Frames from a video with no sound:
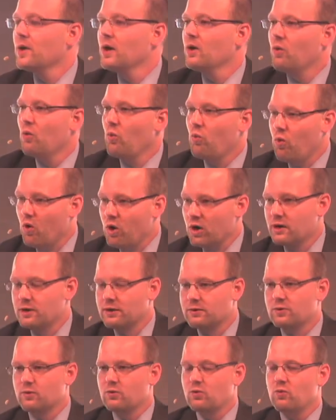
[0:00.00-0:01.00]

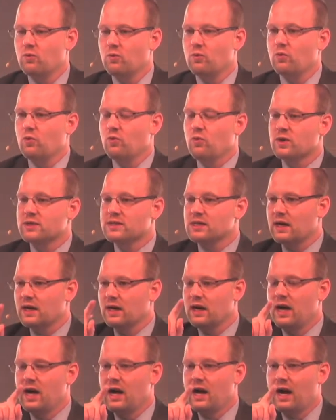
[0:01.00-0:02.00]
One was
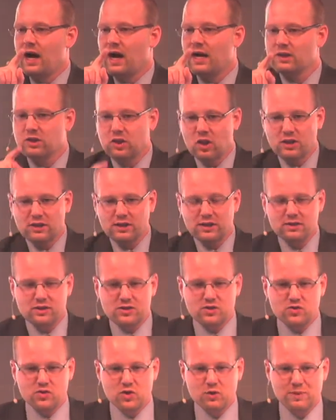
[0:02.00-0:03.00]
I looked in
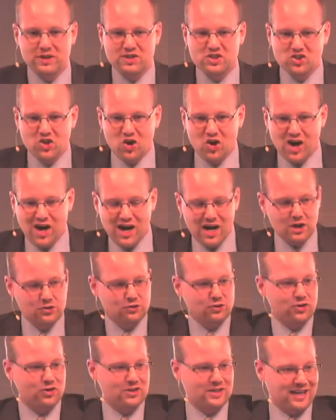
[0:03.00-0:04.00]
this room and saw
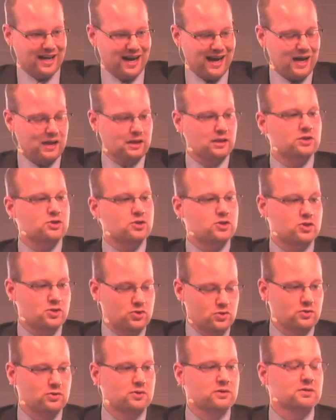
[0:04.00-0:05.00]
100 college
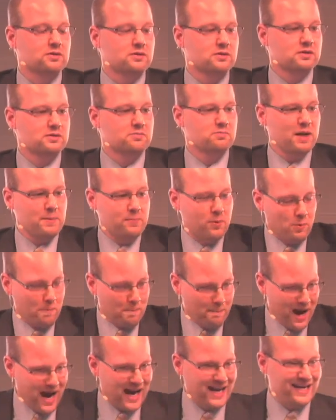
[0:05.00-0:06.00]
students, people
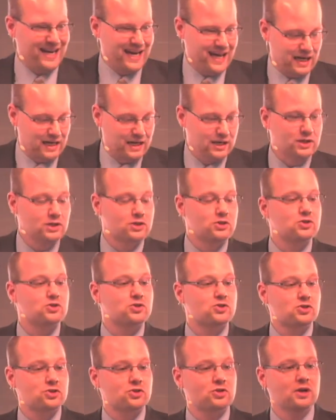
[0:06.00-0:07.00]
my age,
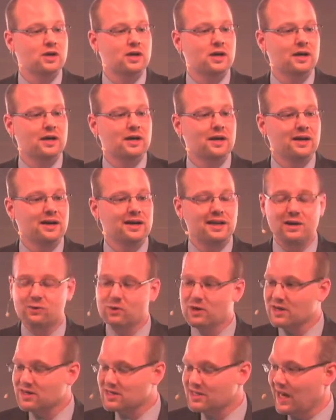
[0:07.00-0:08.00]
that were
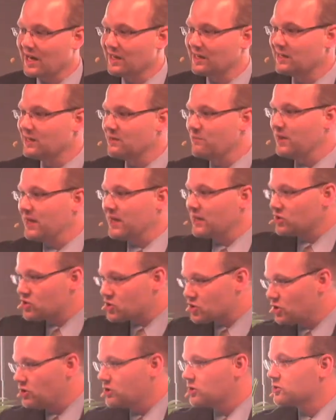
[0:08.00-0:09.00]
excited to be at
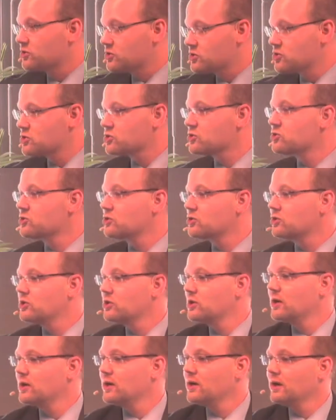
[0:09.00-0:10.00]
church.
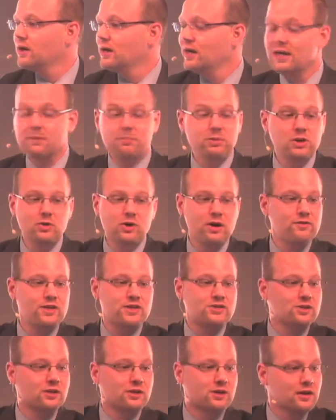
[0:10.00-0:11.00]
And it blew every
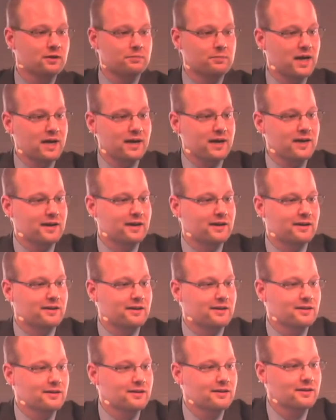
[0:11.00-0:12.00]
circuit in my head.
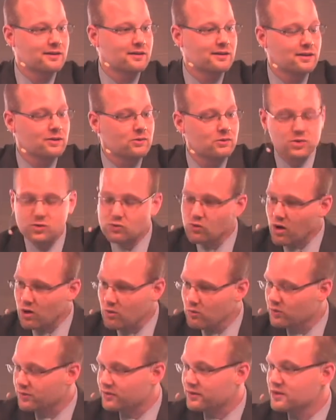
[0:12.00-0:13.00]
What's wrong
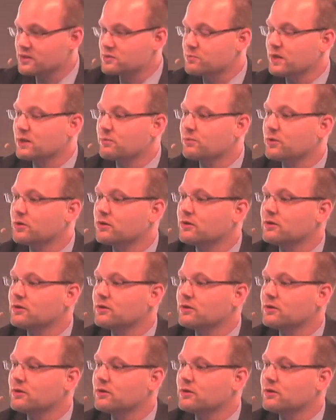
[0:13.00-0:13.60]
with these people?